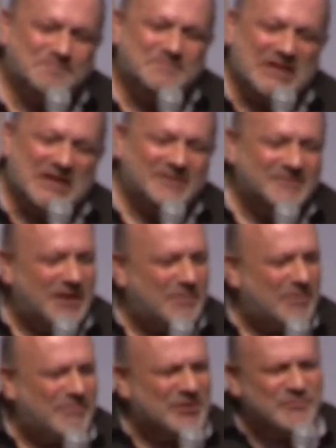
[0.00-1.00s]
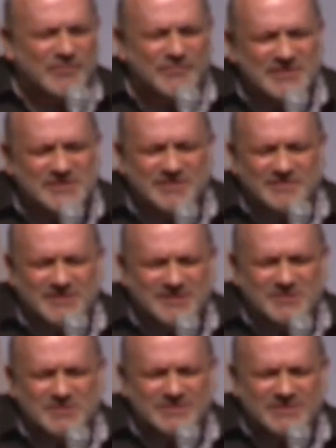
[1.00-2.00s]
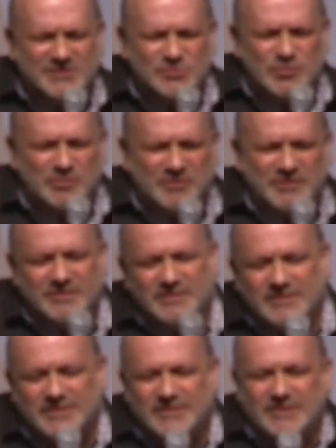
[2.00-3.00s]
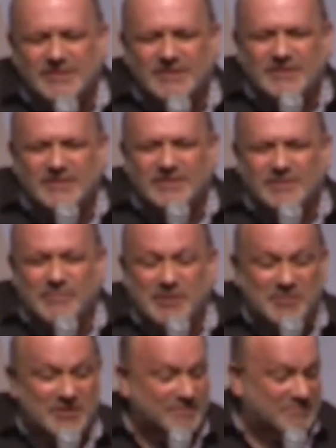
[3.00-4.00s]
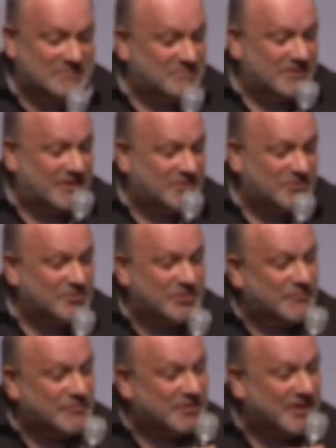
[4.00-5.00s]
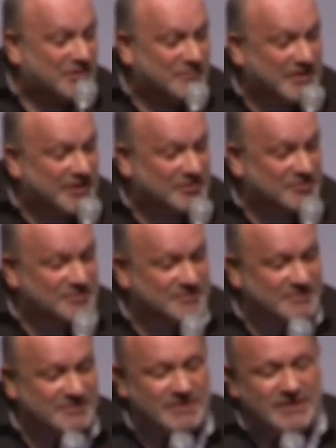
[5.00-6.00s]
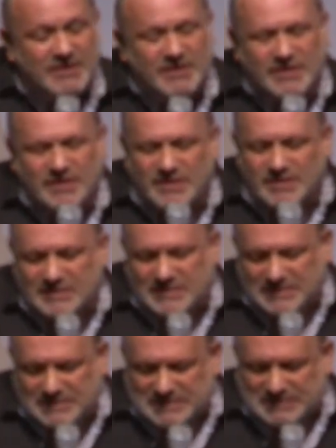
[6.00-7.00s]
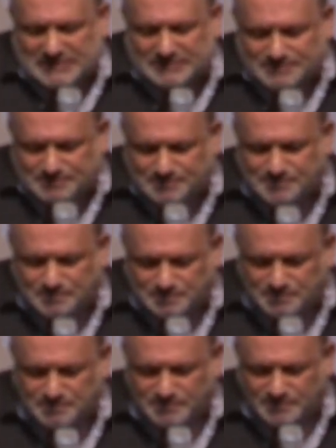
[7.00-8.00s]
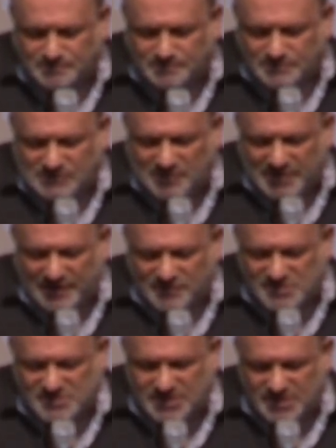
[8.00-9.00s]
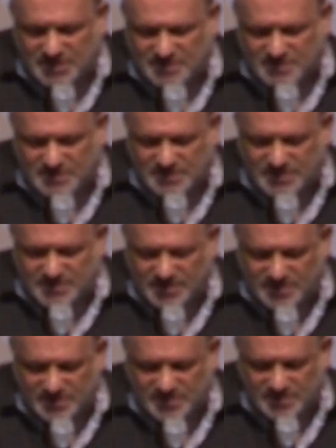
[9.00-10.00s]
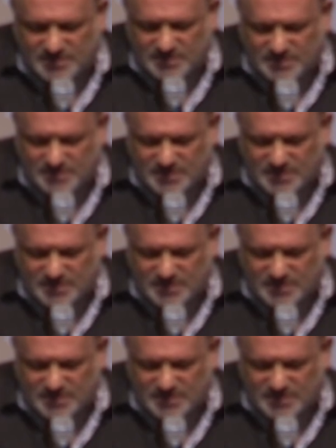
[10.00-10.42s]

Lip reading: Yeah, I might revisit these women, maybe under a different kind of character. I mean, I have to say that